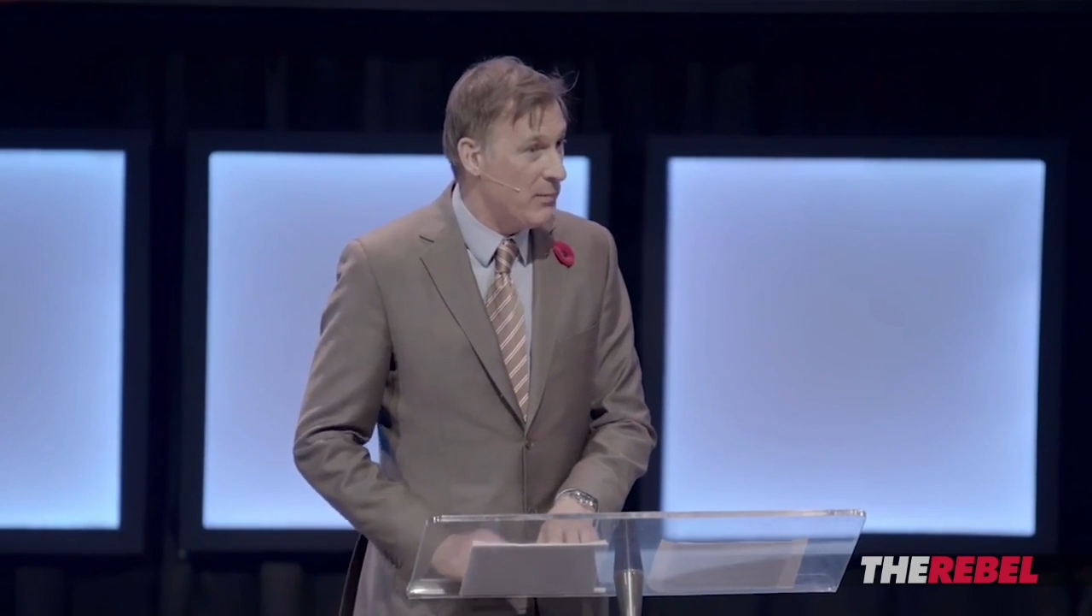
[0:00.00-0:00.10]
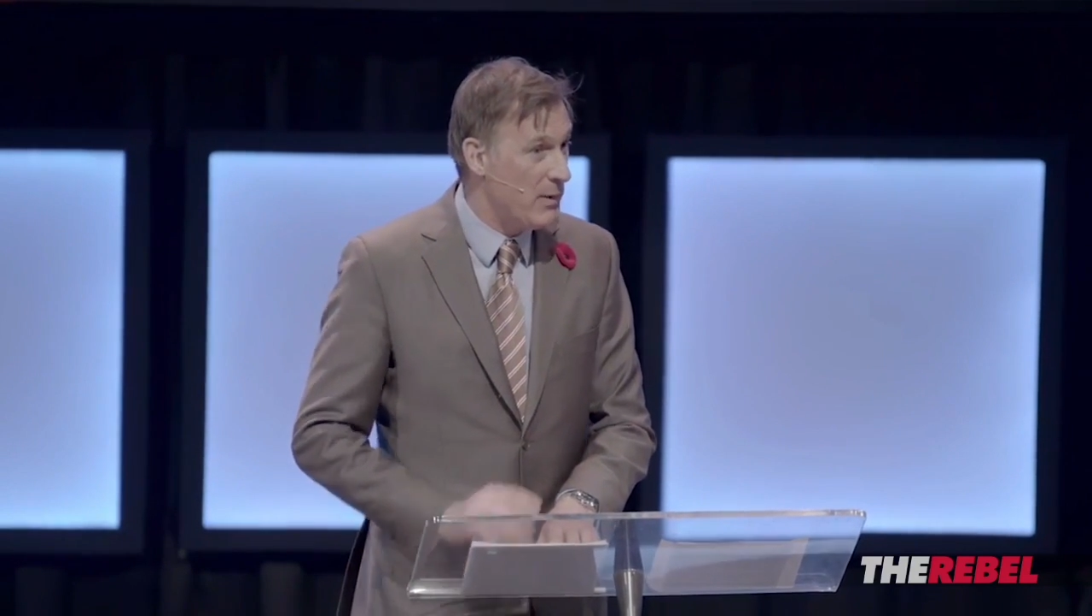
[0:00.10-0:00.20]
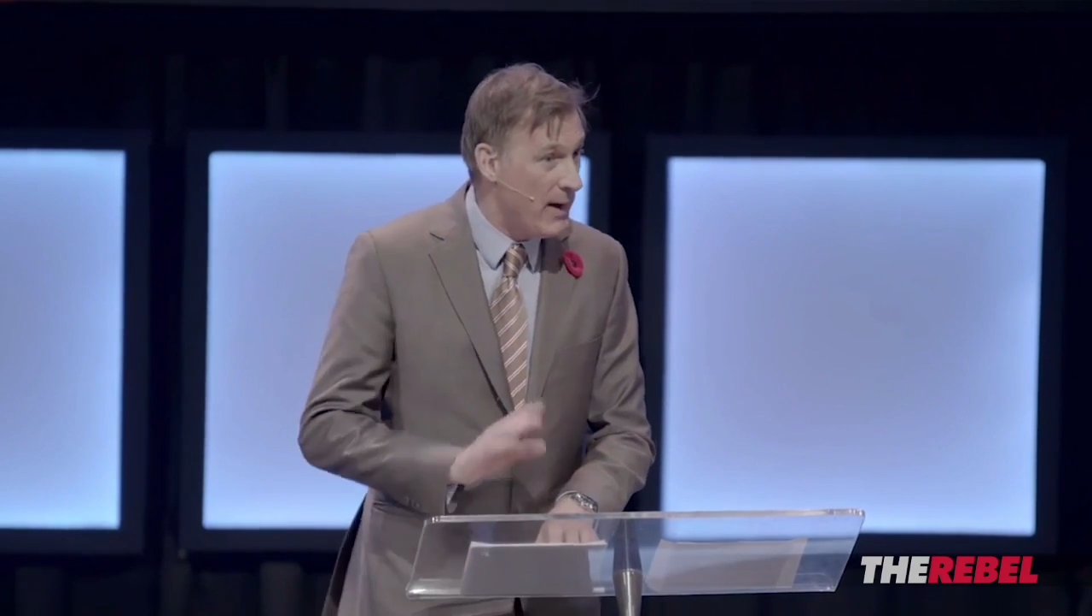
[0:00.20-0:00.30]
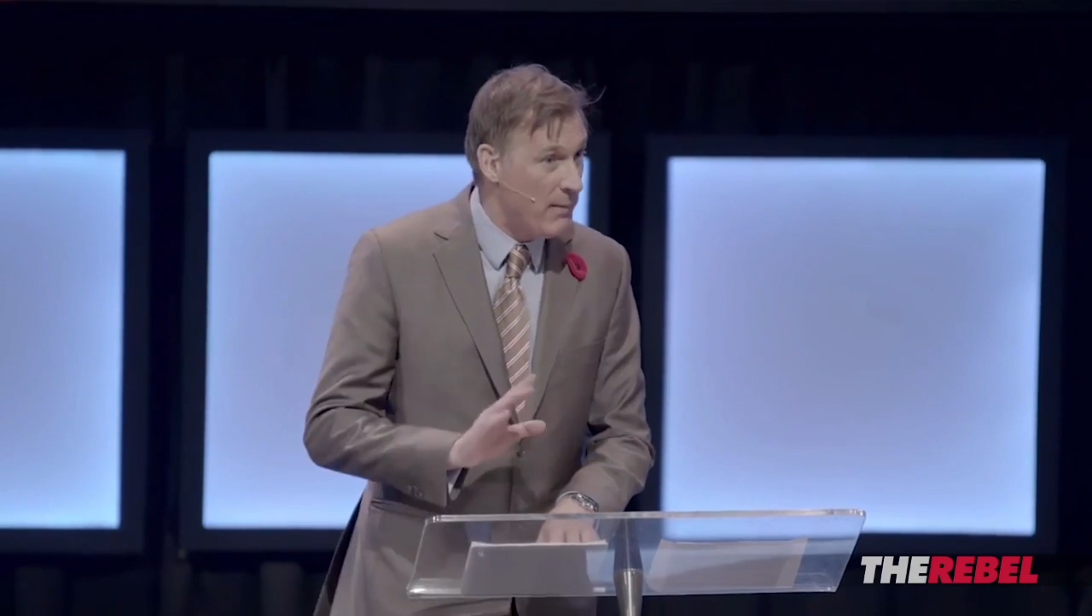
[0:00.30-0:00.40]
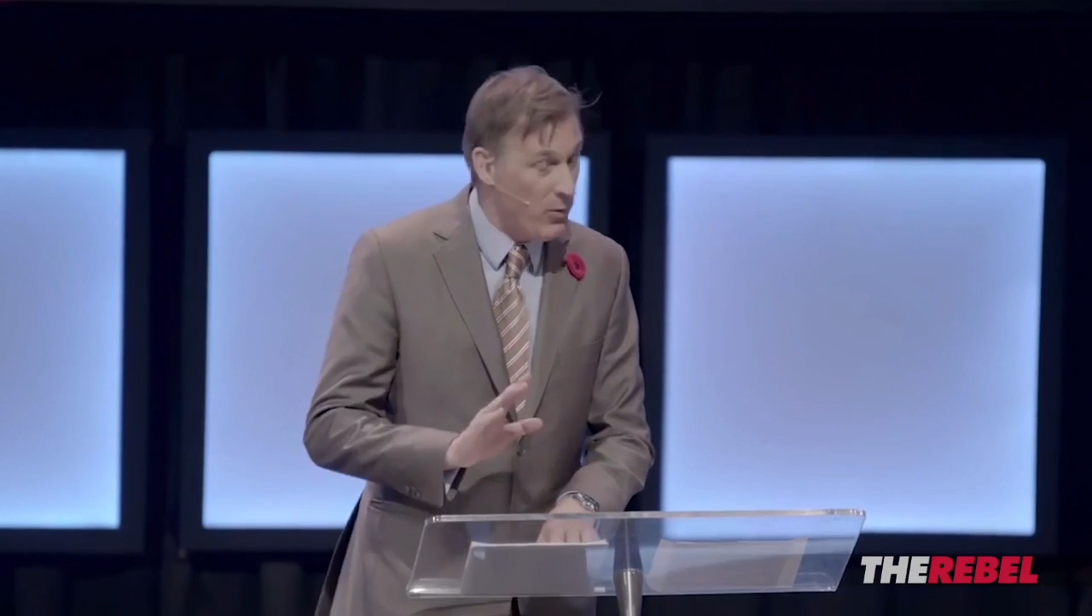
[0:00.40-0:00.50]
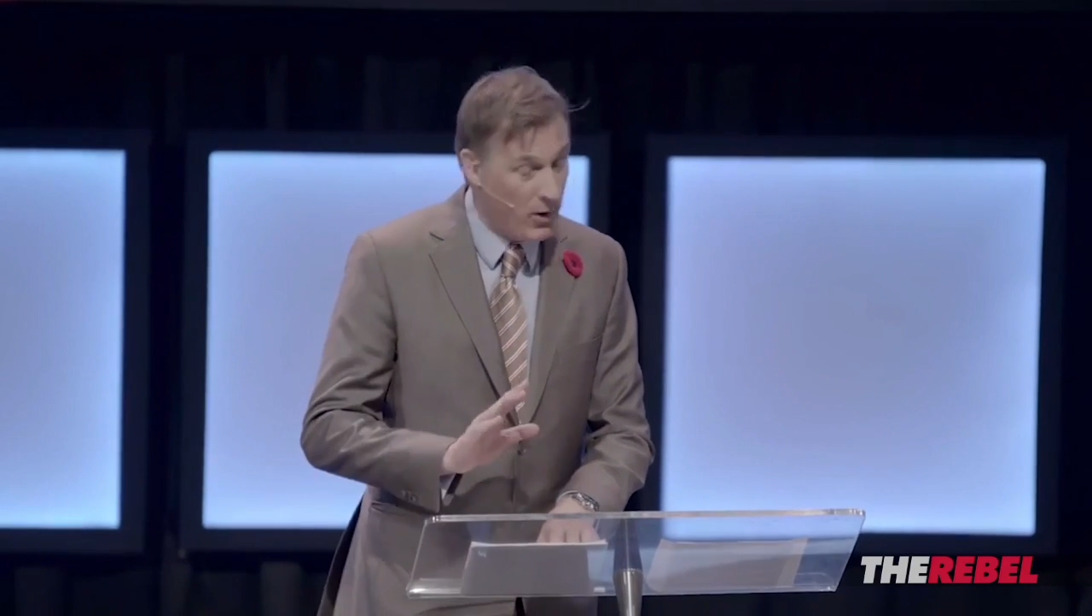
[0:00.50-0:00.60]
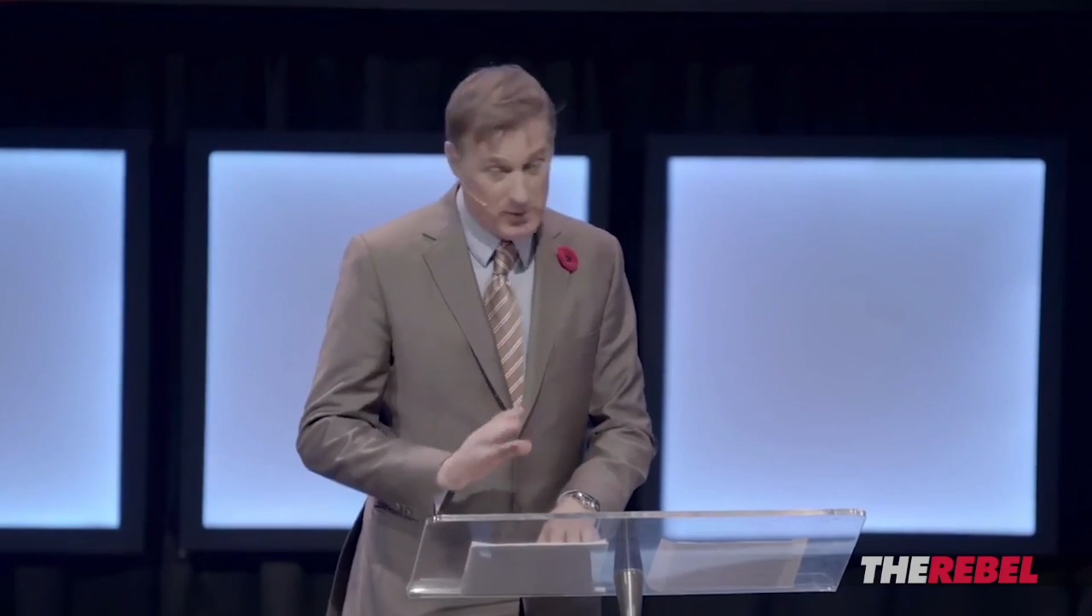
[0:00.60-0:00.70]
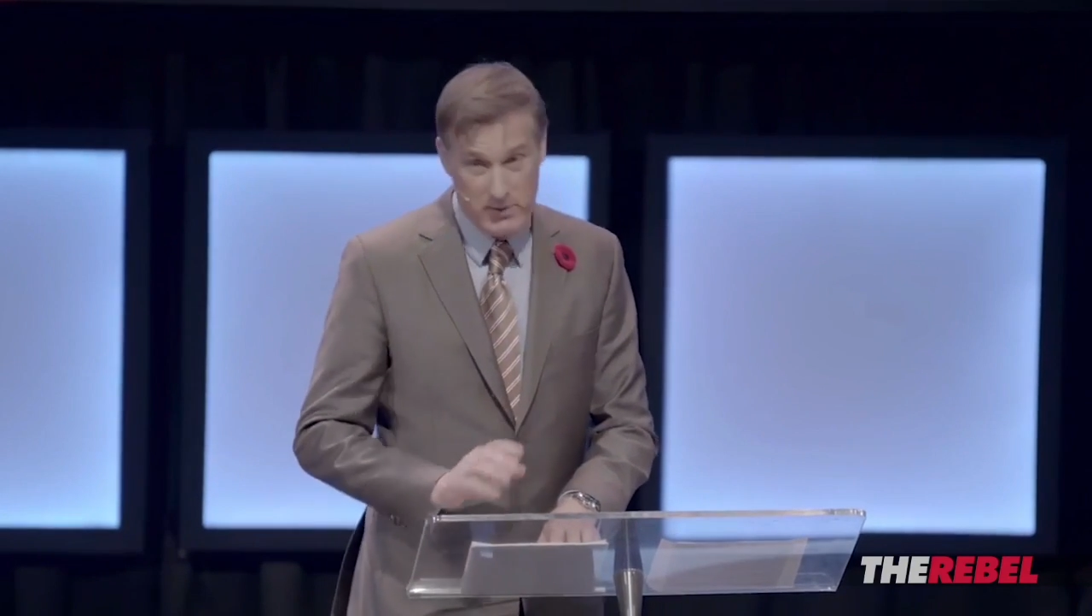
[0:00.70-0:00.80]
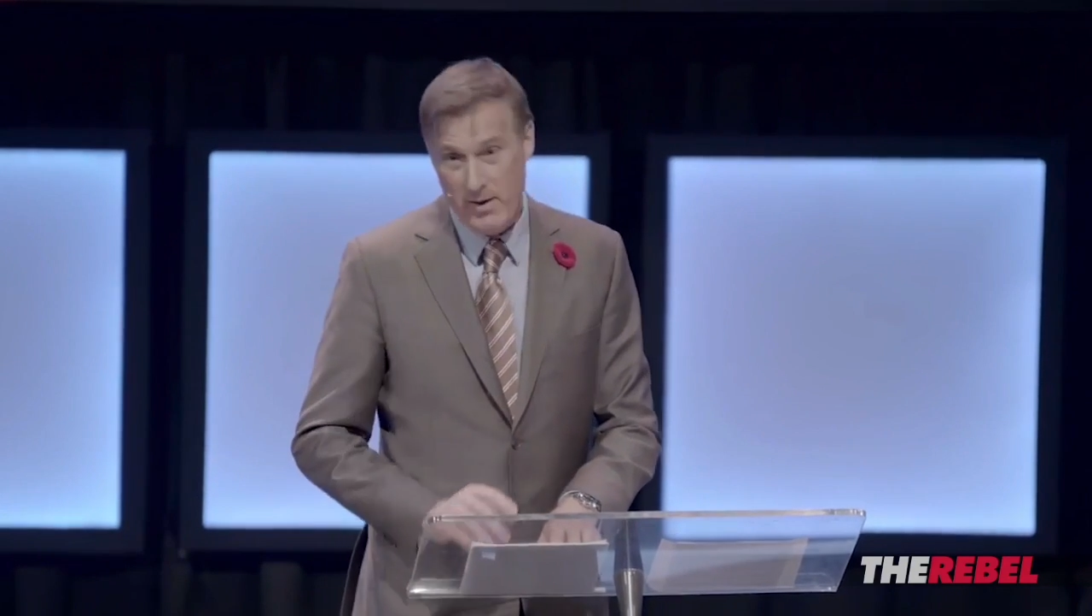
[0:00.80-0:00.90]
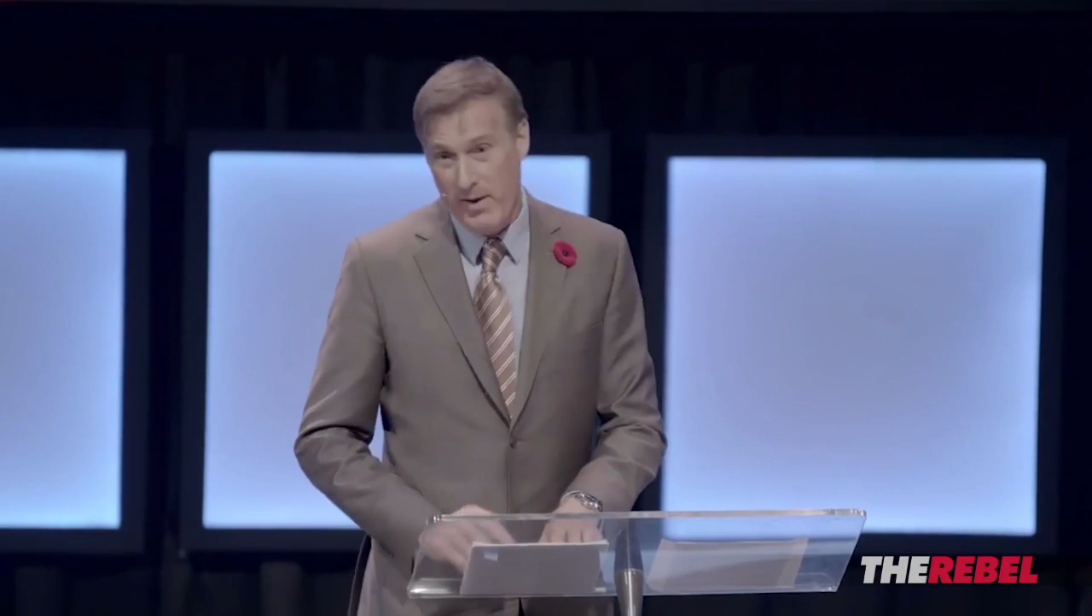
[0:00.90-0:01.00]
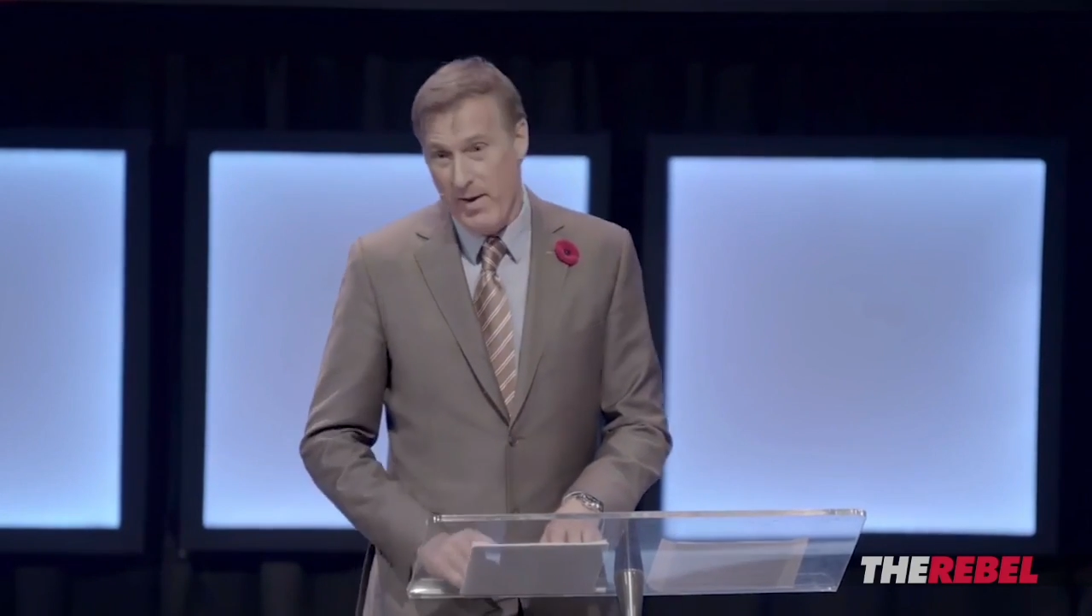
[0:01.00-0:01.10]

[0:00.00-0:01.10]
Maybe I'm wrong.